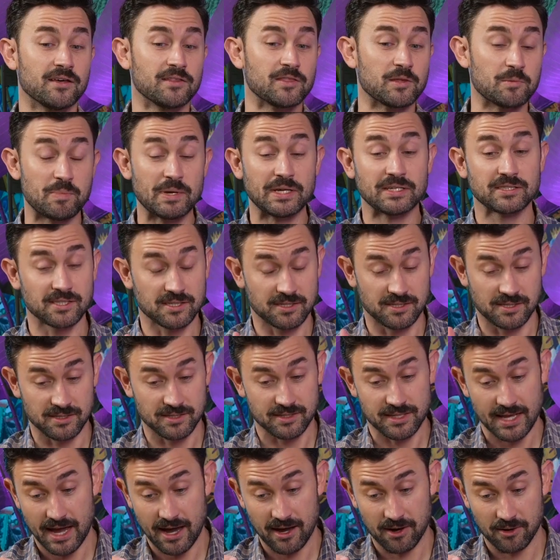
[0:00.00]
the business
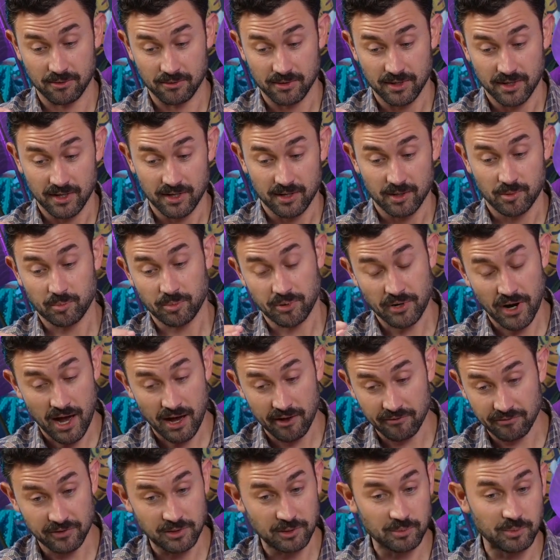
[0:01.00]
is now
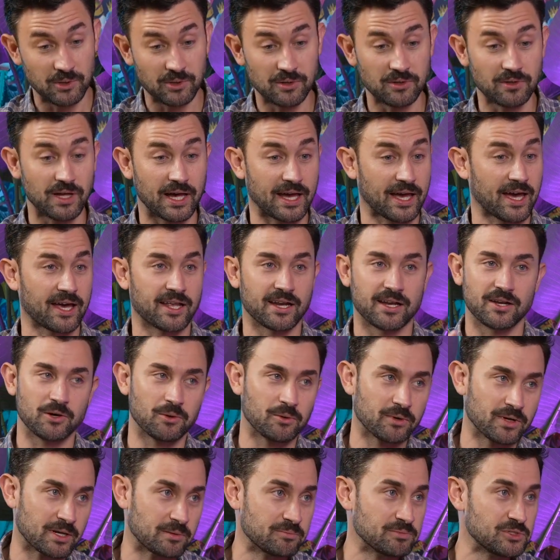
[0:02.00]
profitable. I kind of know
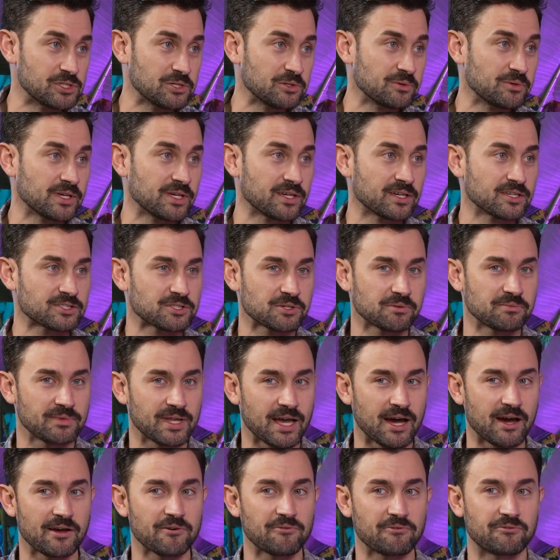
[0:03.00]
what I'm doing. So
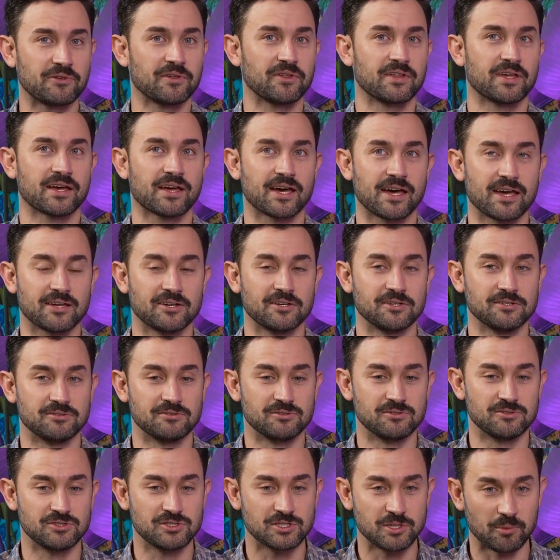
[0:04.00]
now I feel like I could
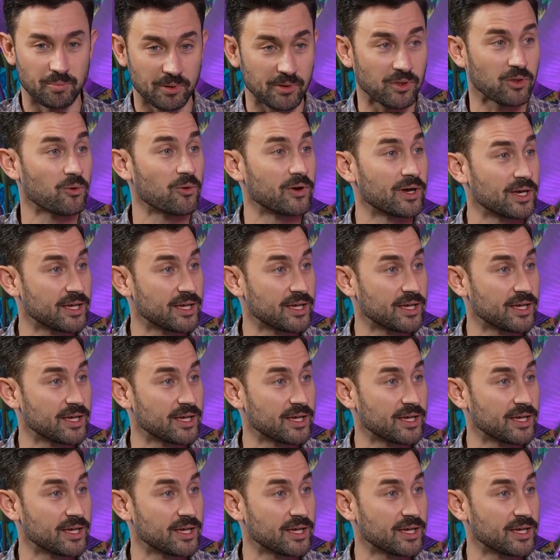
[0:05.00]
deploy